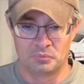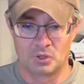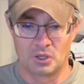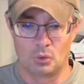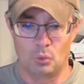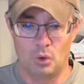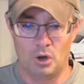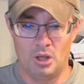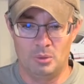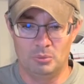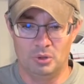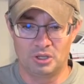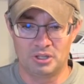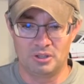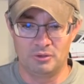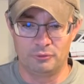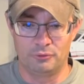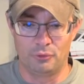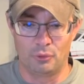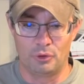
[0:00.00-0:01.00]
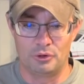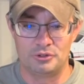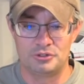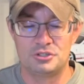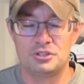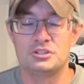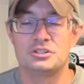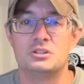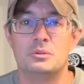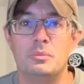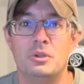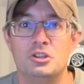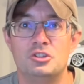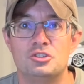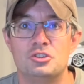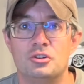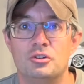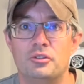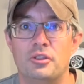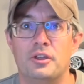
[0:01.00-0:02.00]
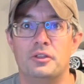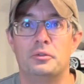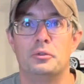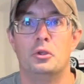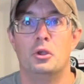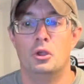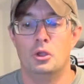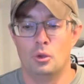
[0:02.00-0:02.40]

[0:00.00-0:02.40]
And what I'm looking for is just to make sure that